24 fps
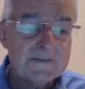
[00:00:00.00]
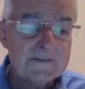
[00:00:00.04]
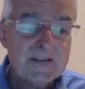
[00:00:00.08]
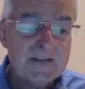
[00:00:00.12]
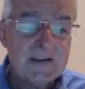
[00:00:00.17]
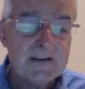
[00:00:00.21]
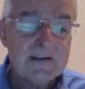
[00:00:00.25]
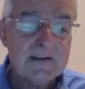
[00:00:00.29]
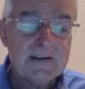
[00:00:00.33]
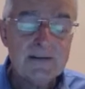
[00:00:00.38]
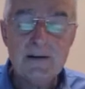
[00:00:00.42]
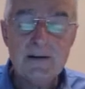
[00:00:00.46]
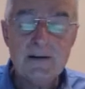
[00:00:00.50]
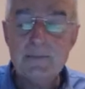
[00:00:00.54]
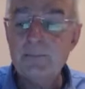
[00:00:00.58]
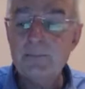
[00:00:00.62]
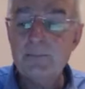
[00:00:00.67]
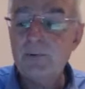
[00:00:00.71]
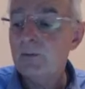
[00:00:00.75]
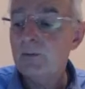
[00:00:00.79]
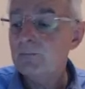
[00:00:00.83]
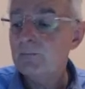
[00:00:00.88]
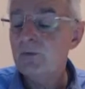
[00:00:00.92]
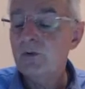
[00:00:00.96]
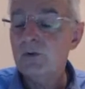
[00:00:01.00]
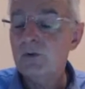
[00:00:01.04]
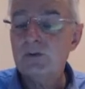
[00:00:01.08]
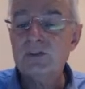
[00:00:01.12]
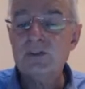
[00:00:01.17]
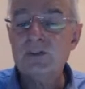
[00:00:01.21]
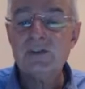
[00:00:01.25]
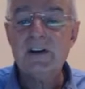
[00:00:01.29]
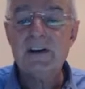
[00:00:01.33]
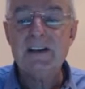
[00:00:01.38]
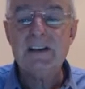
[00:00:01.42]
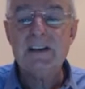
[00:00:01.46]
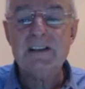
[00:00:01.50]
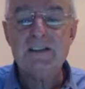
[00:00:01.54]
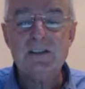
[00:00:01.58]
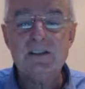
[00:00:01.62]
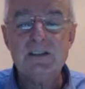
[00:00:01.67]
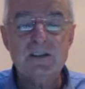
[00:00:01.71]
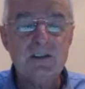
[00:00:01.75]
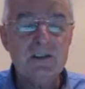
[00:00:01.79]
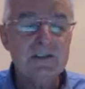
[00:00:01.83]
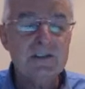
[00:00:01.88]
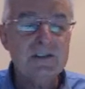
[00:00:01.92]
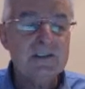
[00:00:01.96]
I put more trades
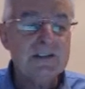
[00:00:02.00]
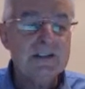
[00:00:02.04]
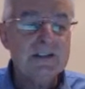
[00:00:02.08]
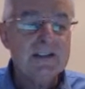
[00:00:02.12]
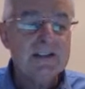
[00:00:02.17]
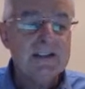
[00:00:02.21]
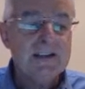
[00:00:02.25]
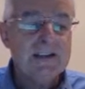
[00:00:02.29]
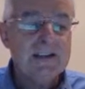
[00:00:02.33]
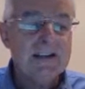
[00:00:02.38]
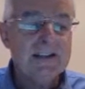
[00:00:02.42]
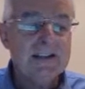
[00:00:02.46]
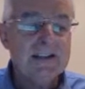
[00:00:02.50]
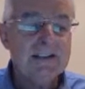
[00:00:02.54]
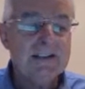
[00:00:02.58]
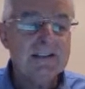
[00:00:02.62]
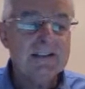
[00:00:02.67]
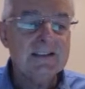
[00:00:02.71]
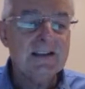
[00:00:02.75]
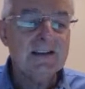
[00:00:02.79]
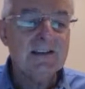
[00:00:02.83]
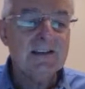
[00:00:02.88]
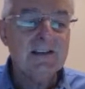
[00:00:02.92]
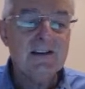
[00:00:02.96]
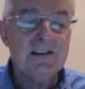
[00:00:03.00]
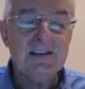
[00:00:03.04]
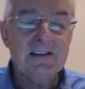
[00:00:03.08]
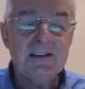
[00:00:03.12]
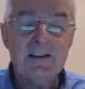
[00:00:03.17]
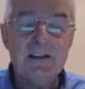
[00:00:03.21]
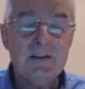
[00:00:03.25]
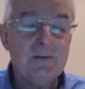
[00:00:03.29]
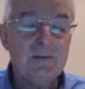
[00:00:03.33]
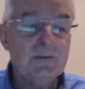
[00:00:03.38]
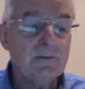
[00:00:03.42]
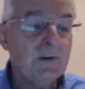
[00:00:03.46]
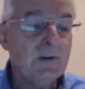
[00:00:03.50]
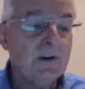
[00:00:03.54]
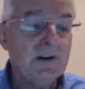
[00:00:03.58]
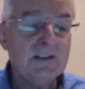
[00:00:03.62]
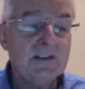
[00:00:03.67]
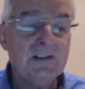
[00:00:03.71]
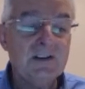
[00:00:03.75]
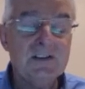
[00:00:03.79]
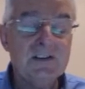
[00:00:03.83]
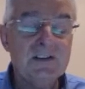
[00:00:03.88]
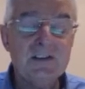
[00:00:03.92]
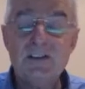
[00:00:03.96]
on, and
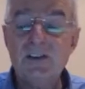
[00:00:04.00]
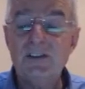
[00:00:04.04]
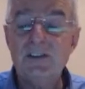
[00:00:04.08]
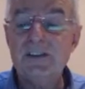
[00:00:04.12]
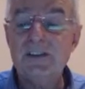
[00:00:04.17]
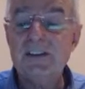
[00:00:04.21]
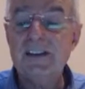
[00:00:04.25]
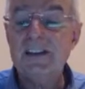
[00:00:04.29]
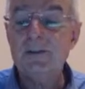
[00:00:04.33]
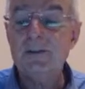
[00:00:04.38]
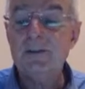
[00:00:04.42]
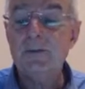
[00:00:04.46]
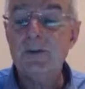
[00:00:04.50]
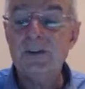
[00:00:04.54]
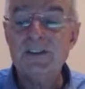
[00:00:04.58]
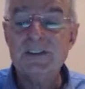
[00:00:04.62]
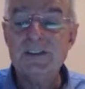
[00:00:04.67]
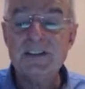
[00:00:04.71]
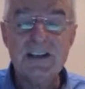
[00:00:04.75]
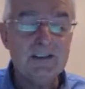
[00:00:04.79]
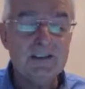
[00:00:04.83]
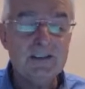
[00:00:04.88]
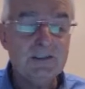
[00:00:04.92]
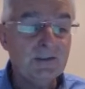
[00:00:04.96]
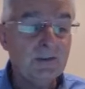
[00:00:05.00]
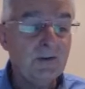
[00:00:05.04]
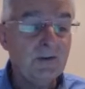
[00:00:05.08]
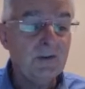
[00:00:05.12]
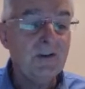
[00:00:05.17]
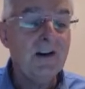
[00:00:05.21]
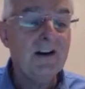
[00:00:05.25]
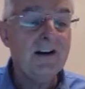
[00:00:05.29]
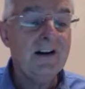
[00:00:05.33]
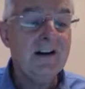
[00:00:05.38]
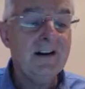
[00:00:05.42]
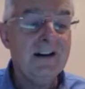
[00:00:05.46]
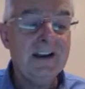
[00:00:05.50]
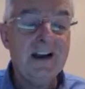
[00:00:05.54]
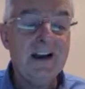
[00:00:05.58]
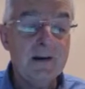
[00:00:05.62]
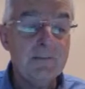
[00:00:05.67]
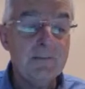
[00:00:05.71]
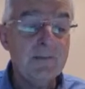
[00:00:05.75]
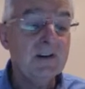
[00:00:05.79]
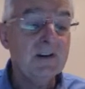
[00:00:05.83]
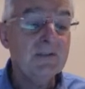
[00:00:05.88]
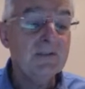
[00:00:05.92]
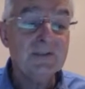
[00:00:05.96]
I just got there the one day and thought
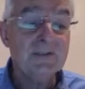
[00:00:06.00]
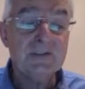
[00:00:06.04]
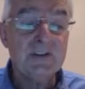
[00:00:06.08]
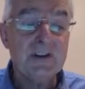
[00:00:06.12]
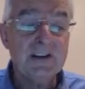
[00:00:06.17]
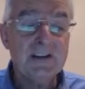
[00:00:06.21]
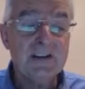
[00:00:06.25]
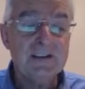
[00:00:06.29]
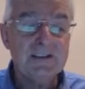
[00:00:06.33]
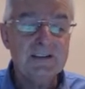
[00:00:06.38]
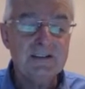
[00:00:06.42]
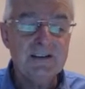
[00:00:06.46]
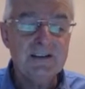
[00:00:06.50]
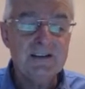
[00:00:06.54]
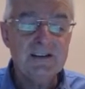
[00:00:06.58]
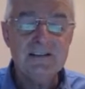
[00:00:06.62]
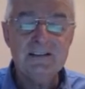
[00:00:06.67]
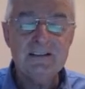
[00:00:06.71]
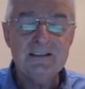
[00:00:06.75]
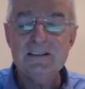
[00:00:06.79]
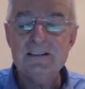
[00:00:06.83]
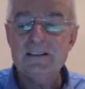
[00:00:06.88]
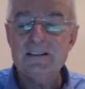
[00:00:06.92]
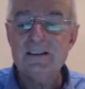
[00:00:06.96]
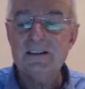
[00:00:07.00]
I'm over trading, and